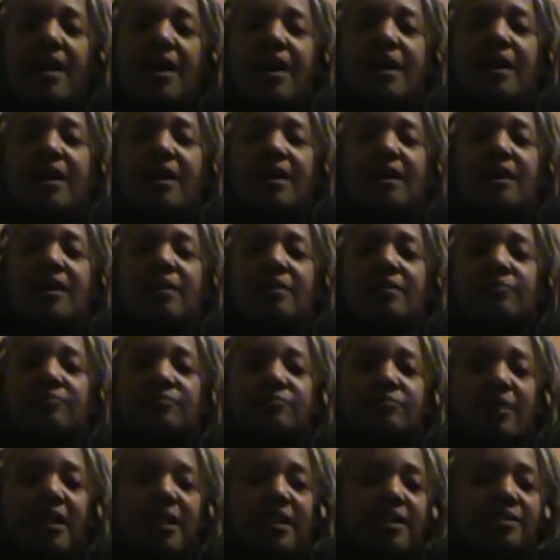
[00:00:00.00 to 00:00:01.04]

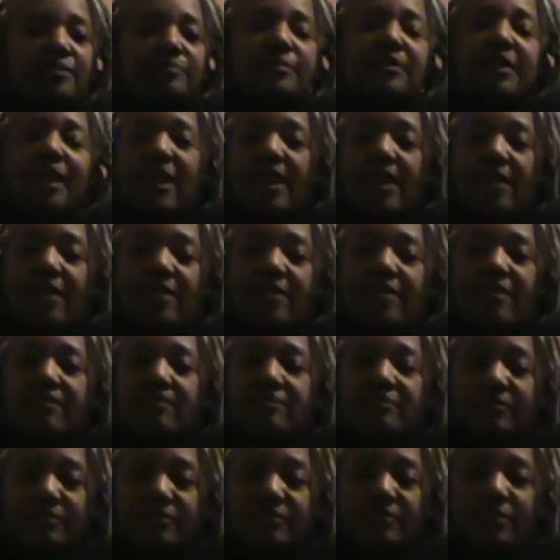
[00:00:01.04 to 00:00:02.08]
My husband and I
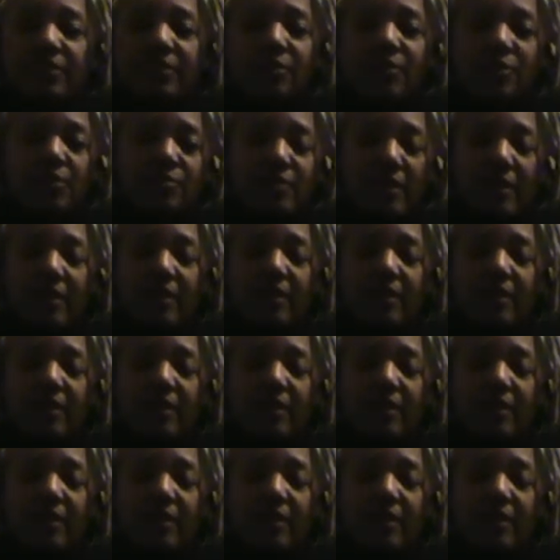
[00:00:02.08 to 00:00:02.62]
are, you know,